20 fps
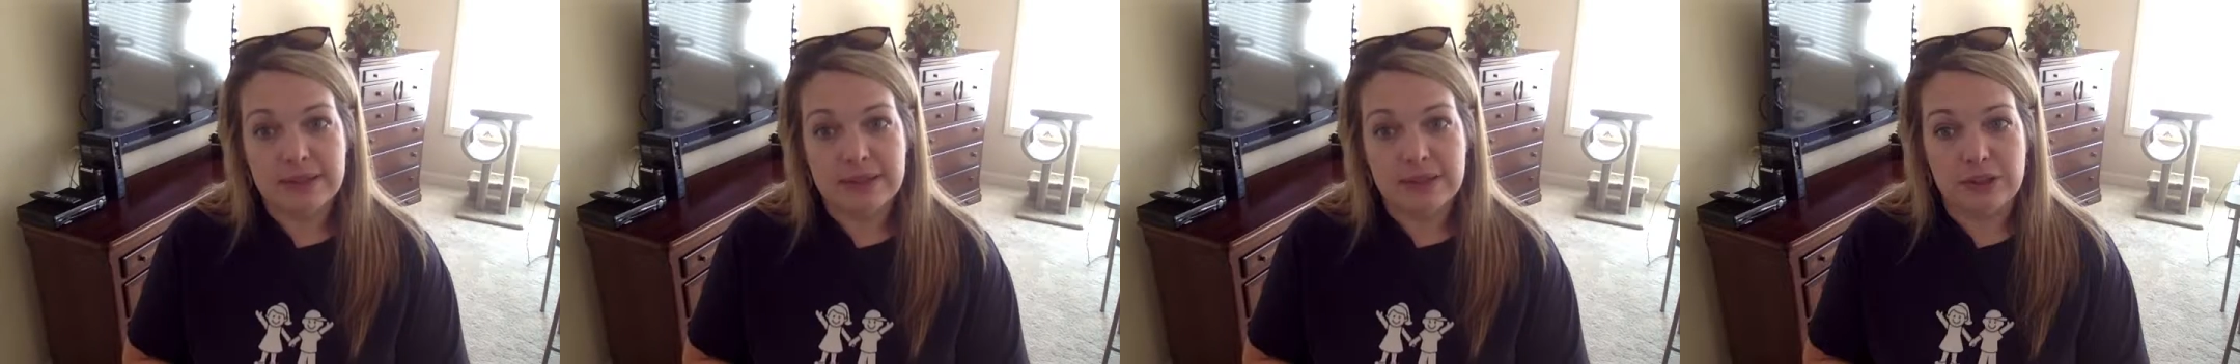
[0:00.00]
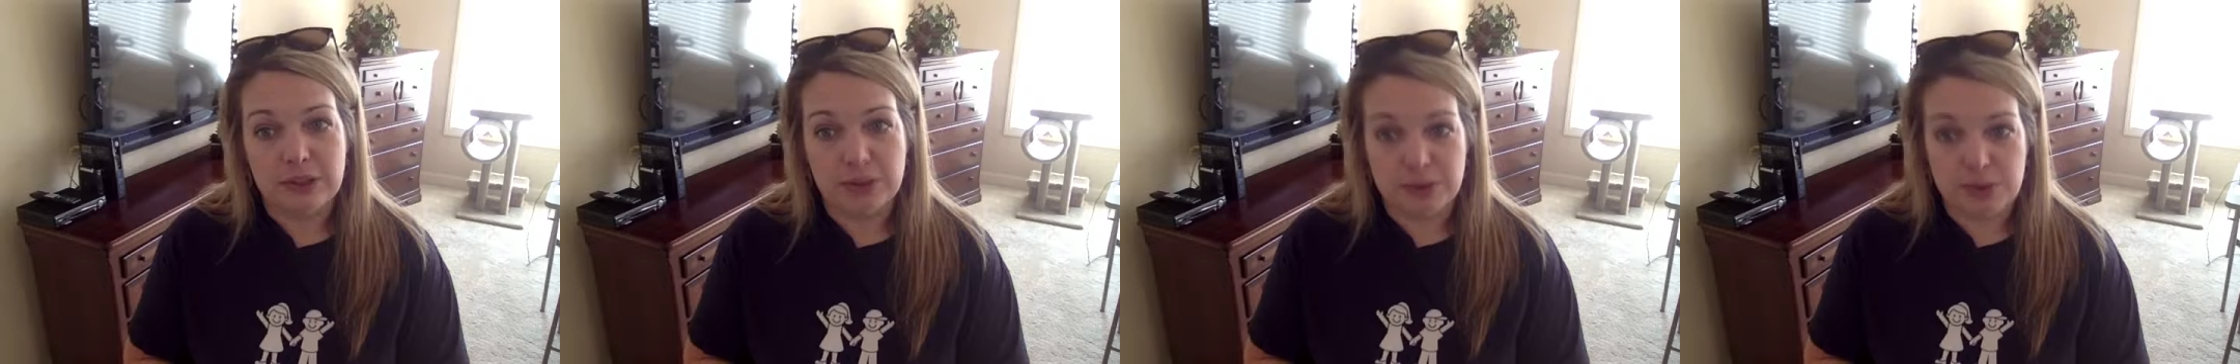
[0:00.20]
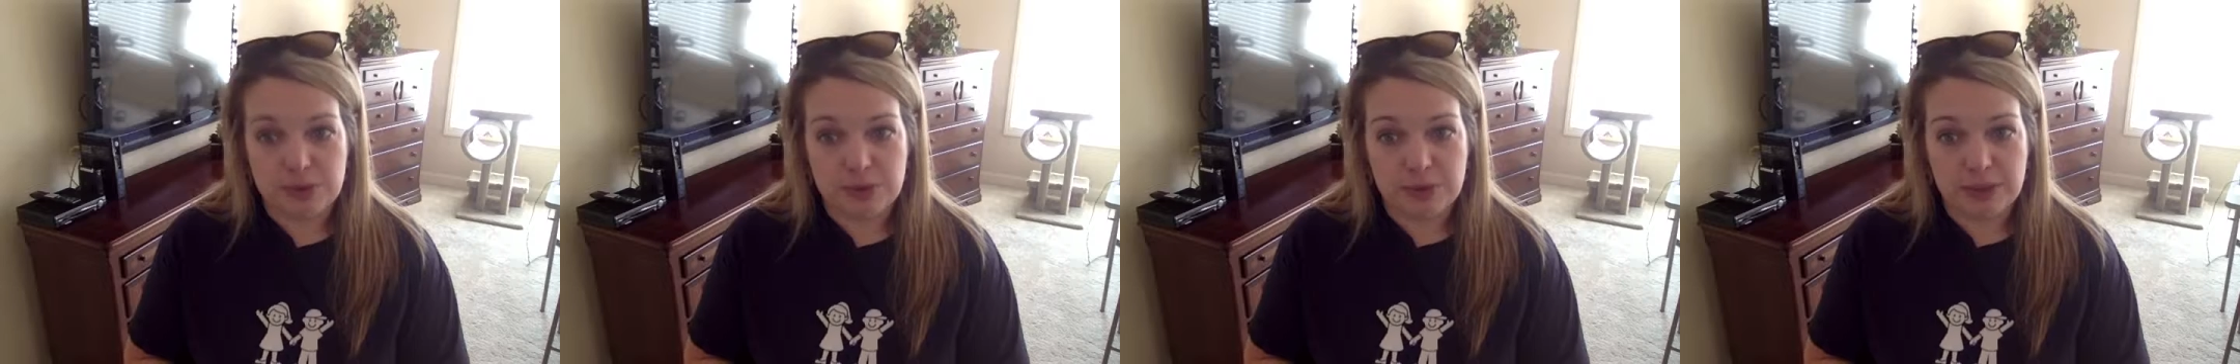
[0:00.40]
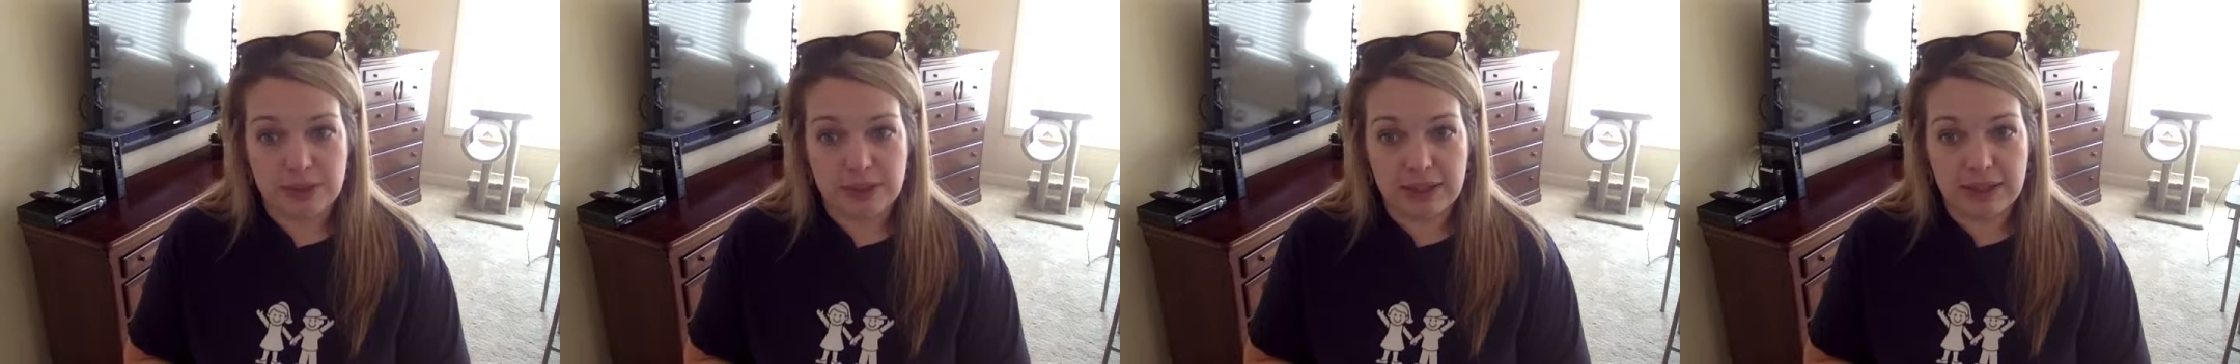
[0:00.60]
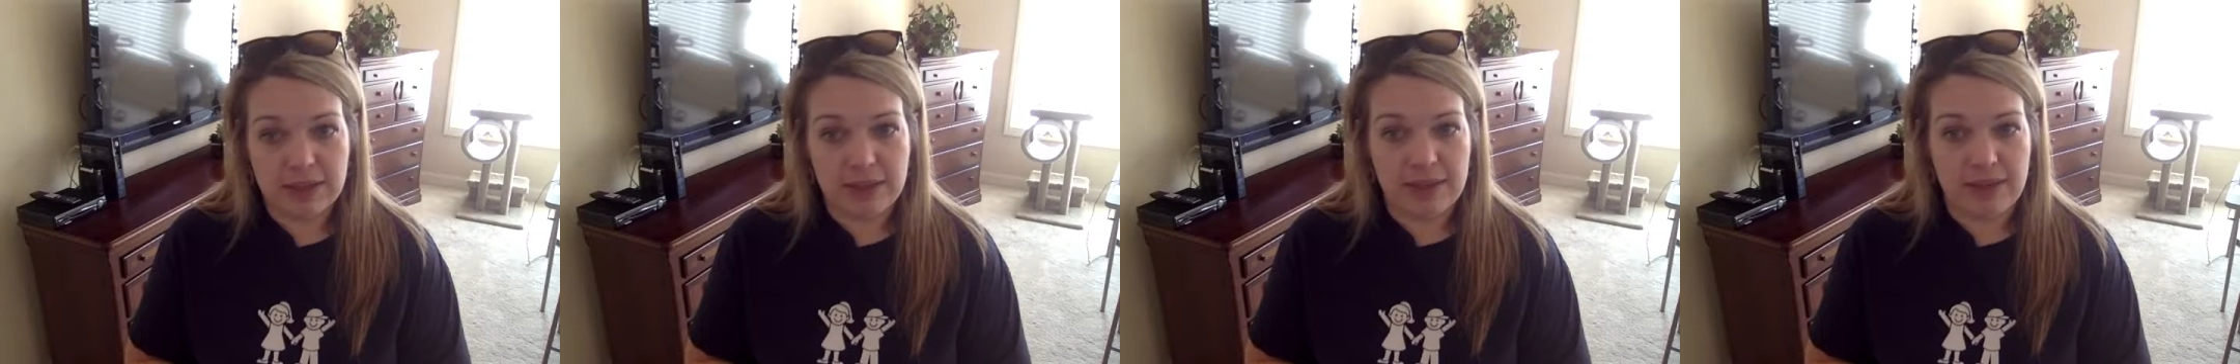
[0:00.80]

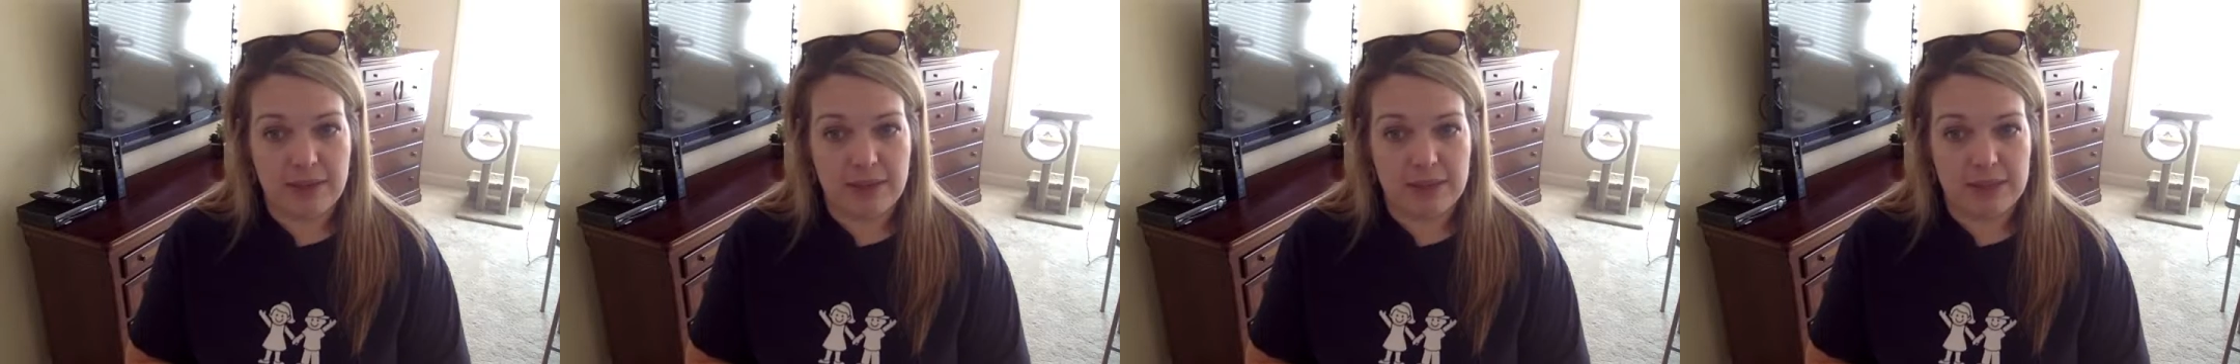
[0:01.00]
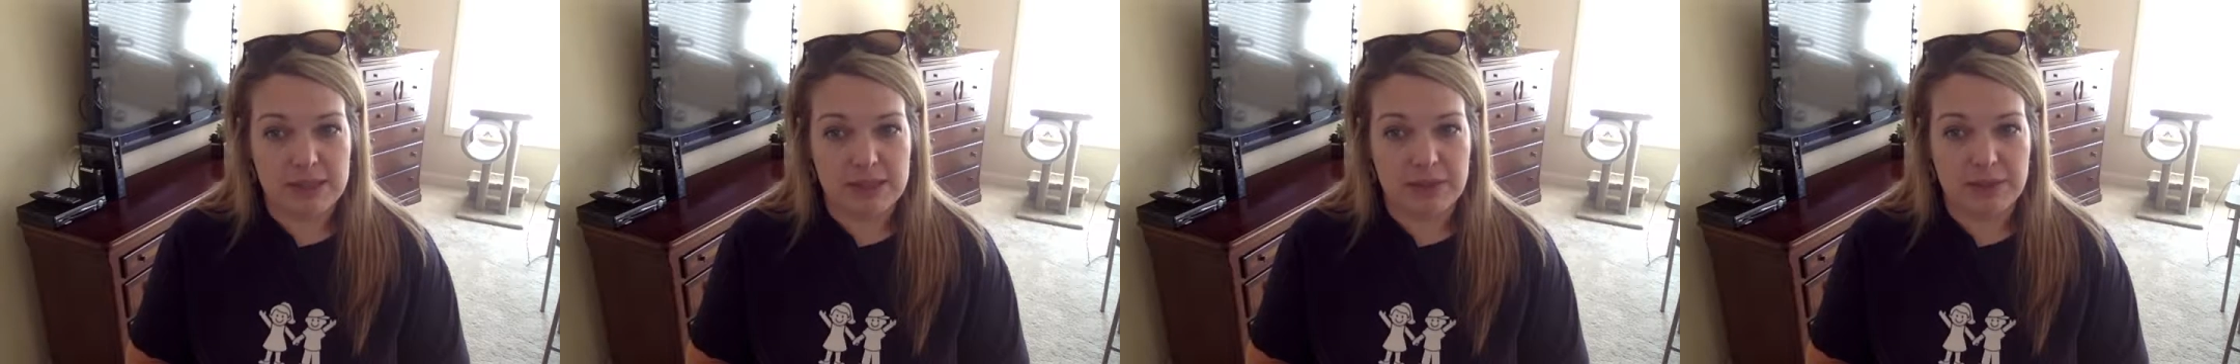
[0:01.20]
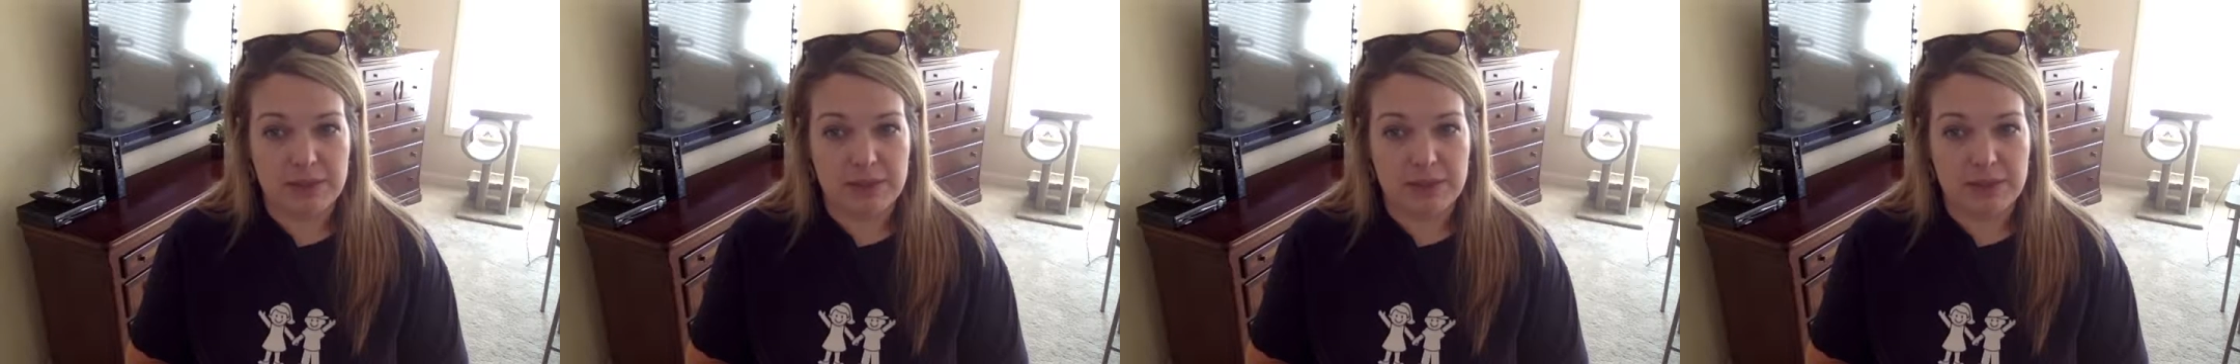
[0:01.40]
Usually, that means